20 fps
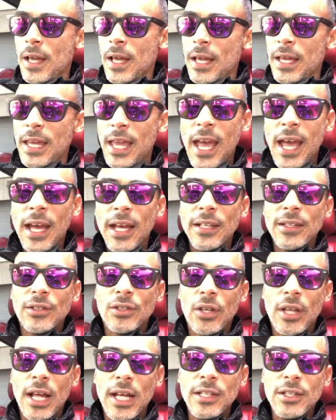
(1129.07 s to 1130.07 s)
yeah,
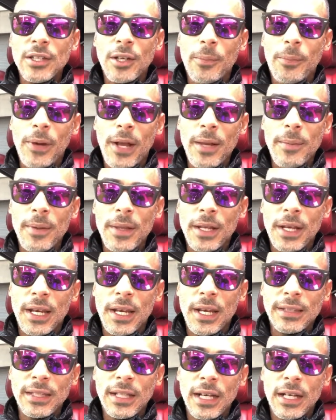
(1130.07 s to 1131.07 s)
so that's going to probably be the
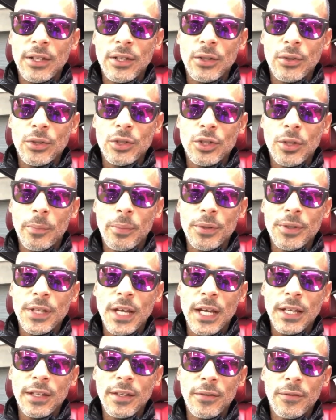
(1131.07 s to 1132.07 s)
next thing I do, is some
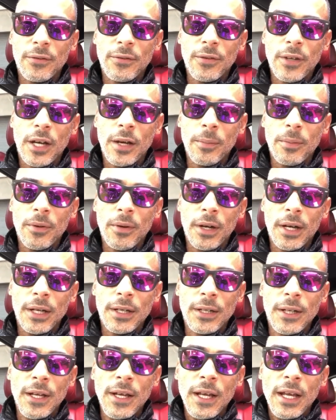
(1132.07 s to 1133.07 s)
protective upgrade.
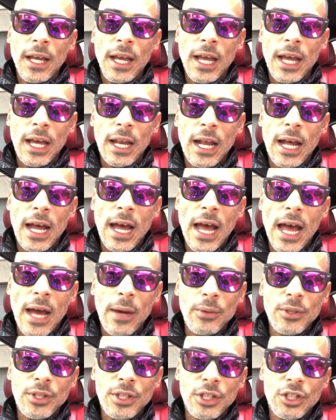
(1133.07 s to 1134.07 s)
And I
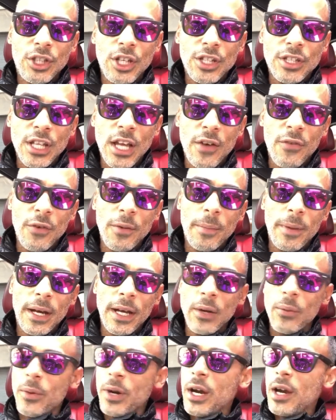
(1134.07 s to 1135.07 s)
would suggest
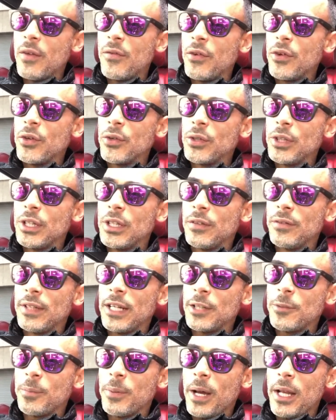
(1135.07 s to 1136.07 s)
everybody, wherever you live,
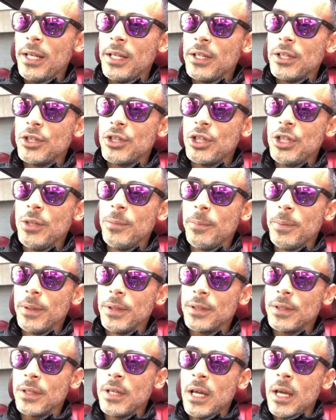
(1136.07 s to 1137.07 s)
that's probably the
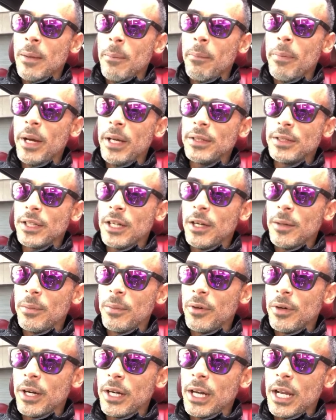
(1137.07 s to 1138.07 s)
cheapest, best
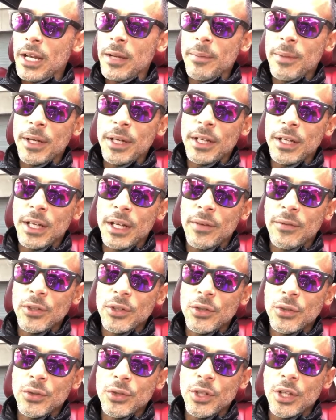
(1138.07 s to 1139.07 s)
upgrade anybody could ever
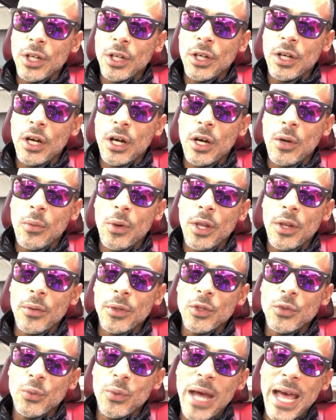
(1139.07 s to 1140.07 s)
do to their car, whether
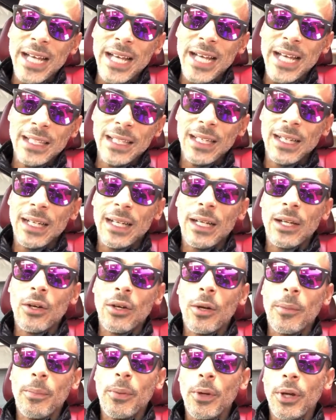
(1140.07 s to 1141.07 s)
it's waxing it
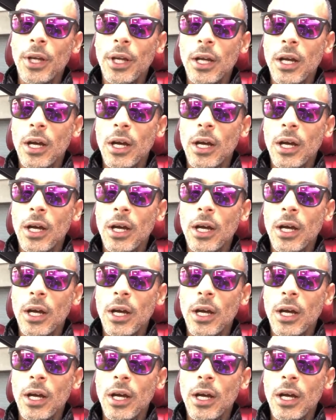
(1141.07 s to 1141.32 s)
or putting